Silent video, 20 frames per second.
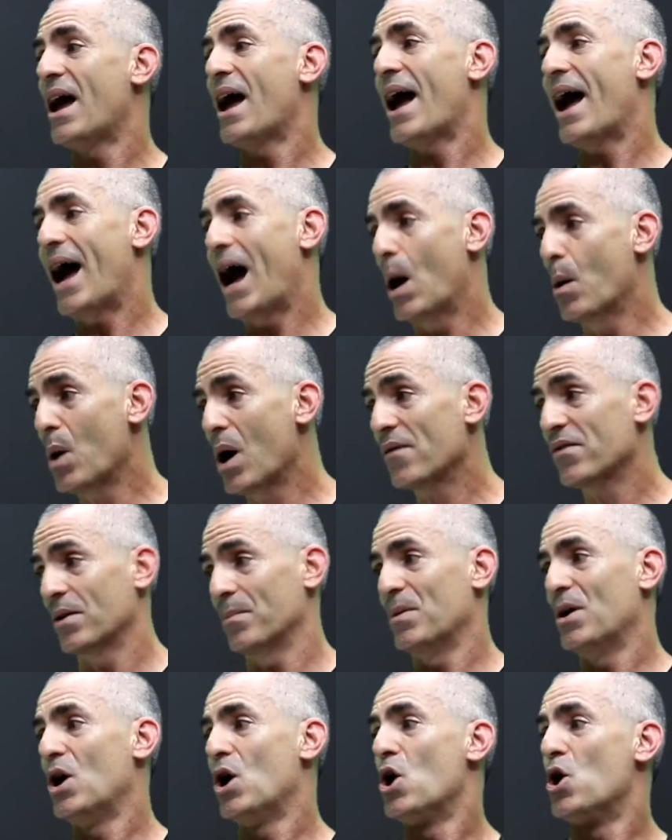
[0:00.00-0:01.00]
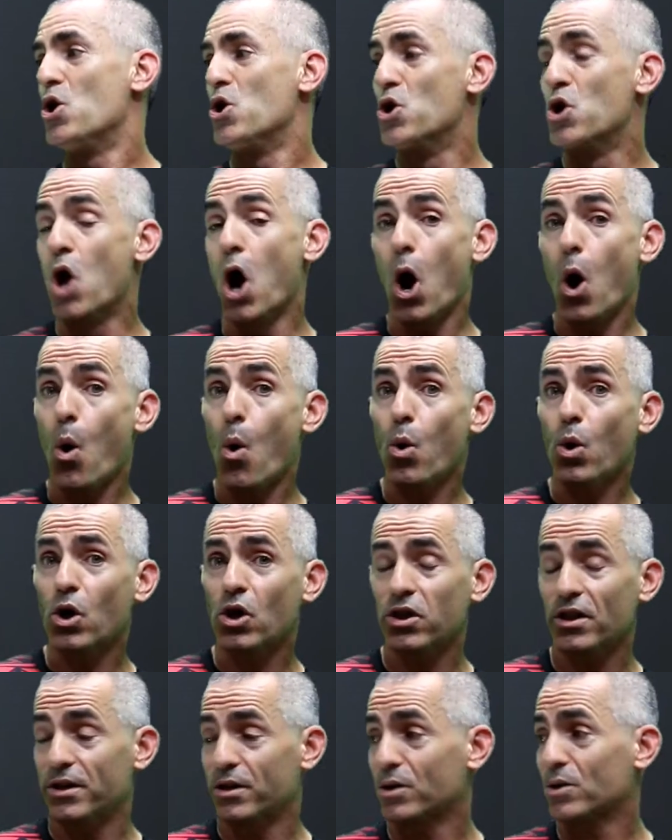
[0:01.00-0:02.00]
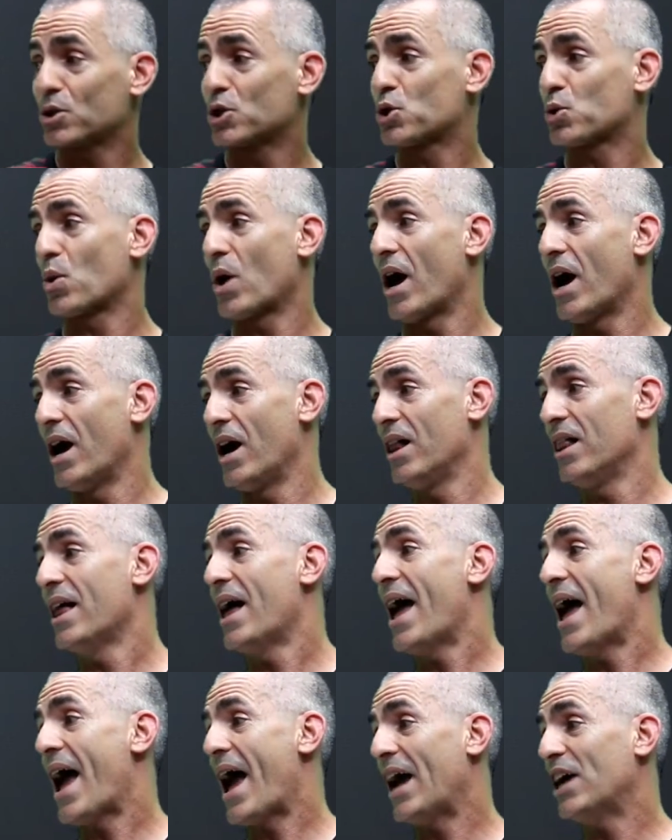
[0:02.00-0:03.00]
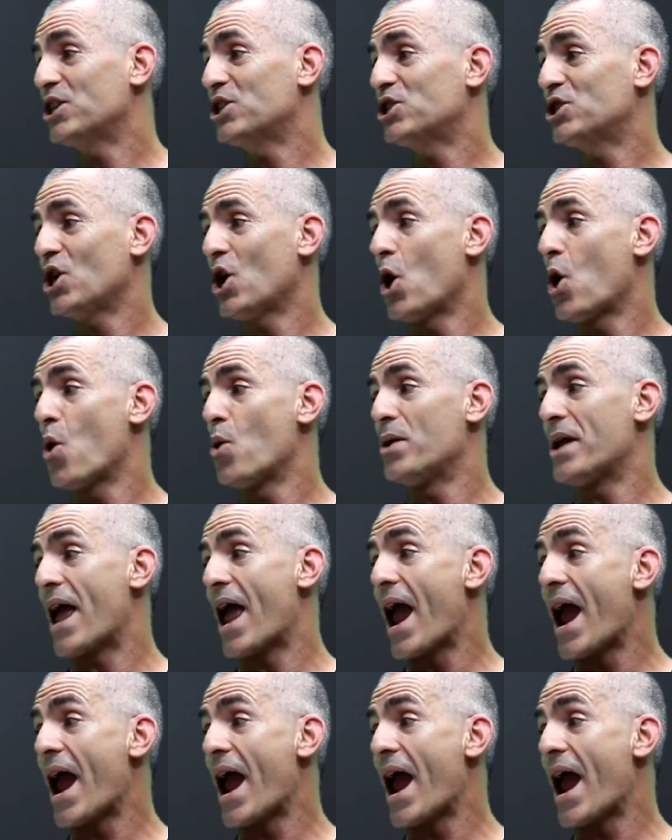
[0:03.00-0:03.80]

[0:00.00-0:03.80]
However, no clinical trial has shown